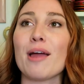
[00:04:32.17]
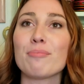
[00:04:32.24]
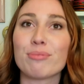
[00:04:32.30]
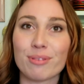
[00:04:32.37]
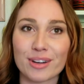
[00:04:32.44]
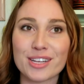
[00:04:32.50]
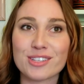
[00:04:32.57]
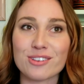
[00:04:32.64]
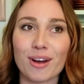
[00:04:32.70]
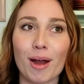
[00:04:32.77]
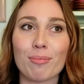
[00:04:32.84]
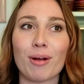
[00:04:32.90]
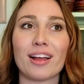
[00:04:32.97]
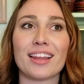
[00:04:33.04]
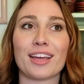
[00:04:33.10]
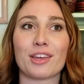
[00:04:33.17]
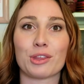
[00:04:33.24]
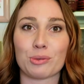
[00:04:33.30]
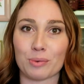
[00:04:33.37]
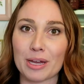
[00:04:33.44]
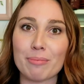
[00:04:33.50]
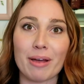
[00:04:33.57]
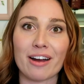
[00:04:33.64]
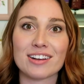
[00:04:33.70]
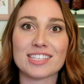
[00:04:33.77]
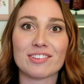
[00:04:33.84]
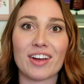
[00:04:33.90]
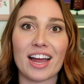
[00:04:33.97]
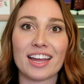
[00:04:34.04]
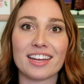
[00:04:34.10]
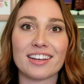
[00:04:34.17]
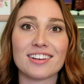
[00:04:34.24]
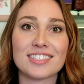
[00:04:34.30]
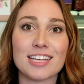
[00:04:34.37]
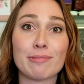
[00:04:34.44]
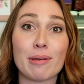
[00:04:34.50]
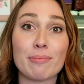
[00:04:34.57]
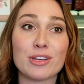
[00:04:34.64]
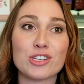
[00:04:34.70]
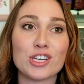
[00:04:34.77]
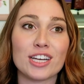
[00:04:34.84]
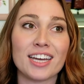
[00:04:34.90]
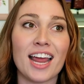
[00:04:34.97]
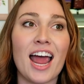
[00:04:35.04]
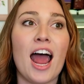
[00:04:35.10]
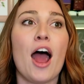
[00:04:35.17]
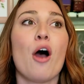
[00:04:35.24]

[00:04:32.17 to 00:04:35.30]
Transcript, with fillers: I'm pretty sure I brought like three pairs of high heels on my mission,